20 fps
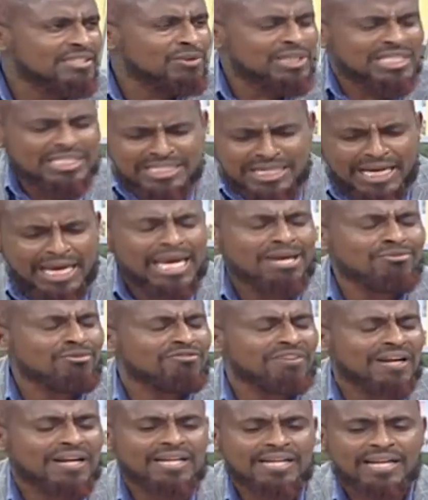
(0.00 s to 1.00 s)
What is the aim of
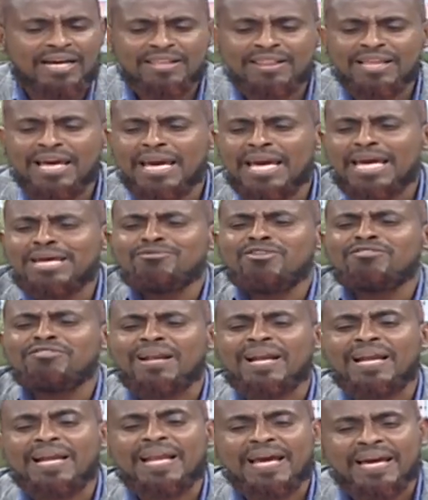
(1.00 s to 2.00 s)
a leader? The aim of a
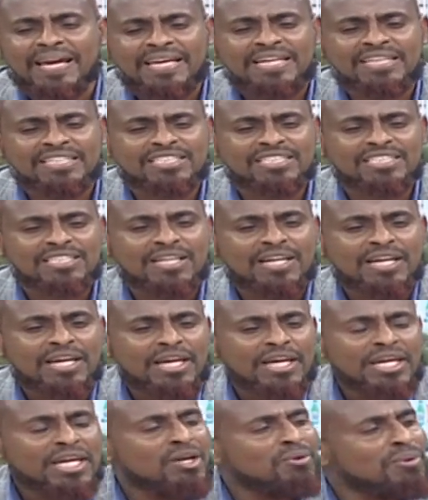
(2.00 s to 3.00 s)
leader is
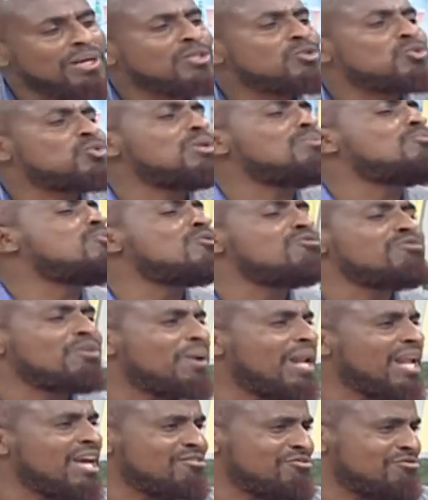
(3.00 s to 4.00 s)
he wants to improve our life.